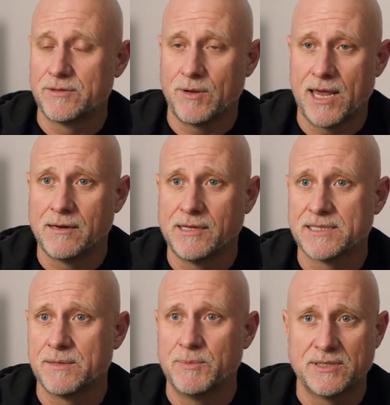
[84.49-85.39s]
You
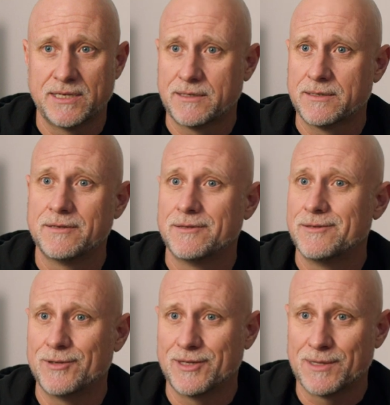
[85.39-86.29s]
analyze the music,
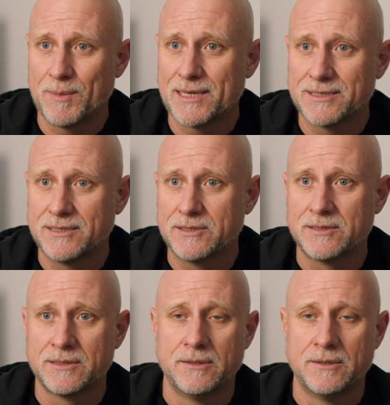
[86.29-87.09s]
you get the message.